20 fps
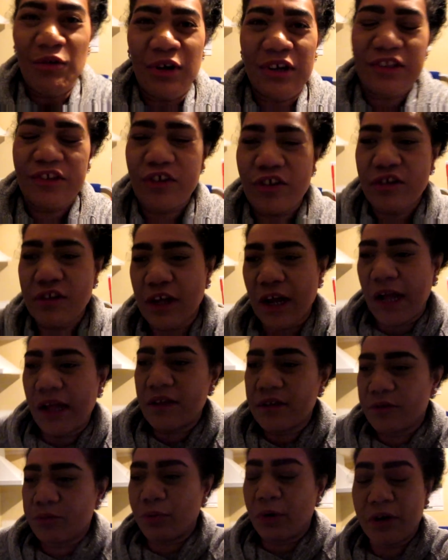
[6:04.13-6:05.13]
What's good,
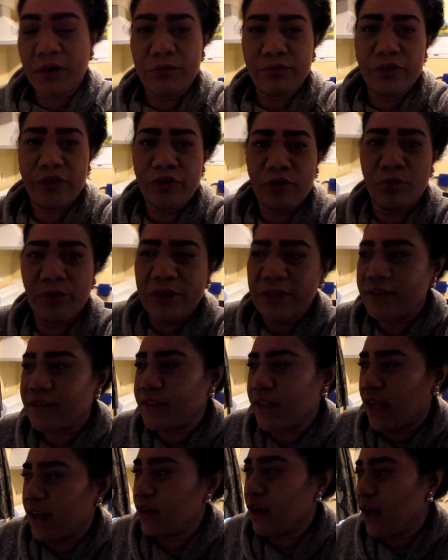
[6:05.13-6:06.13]
guys? Welcome to your
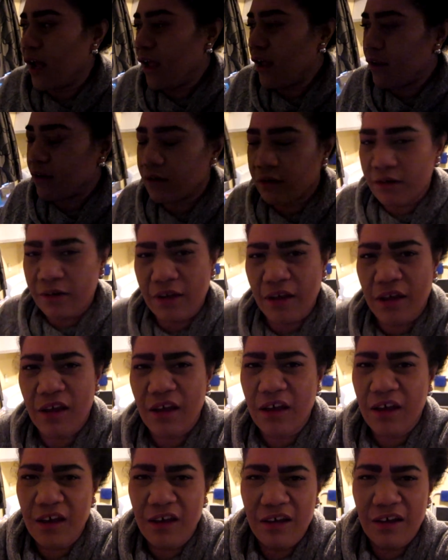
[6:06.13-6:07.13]
Wednesday night.
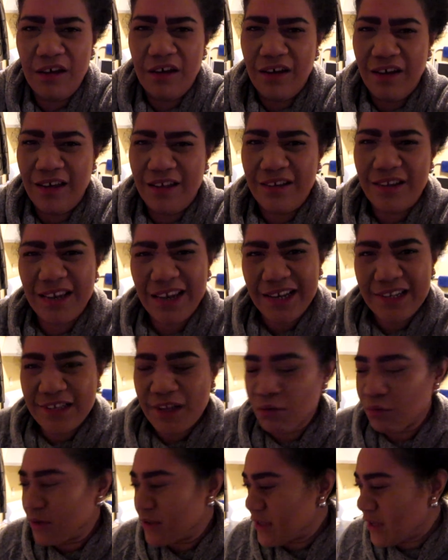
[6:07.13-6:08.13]
Did I
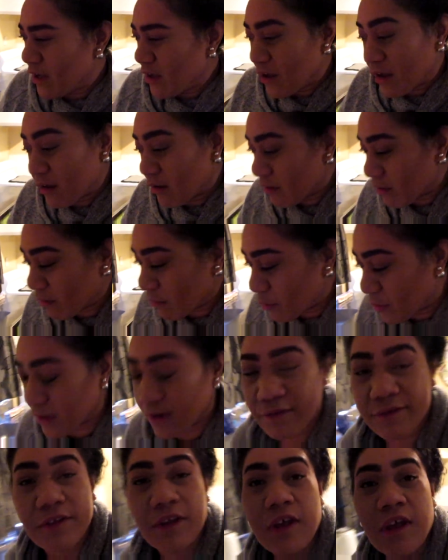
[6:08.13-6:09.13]
say Wednesday? Uh, what
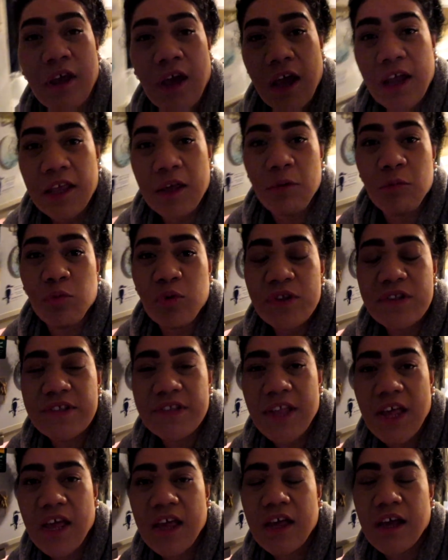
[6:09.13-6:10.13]
else? Yeah,
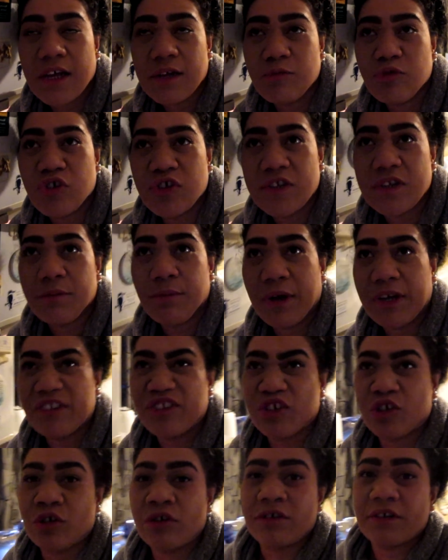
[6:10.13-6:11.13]
Wednesday. I'm just about
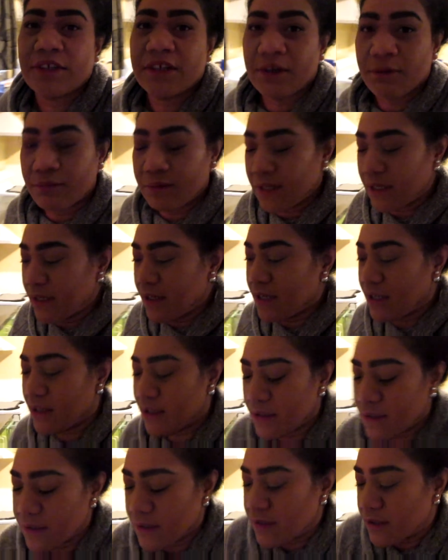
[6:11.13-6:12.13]
to cook some din
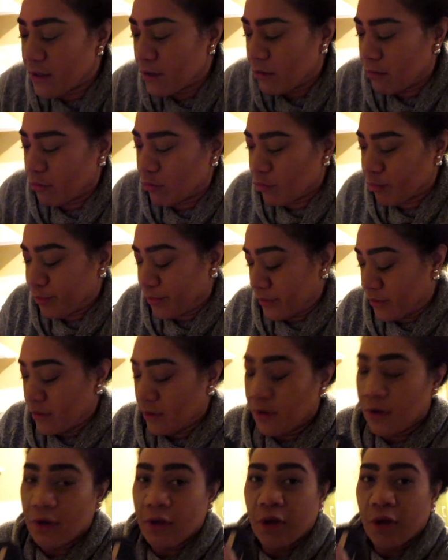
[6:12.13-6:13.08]
dins. Oops.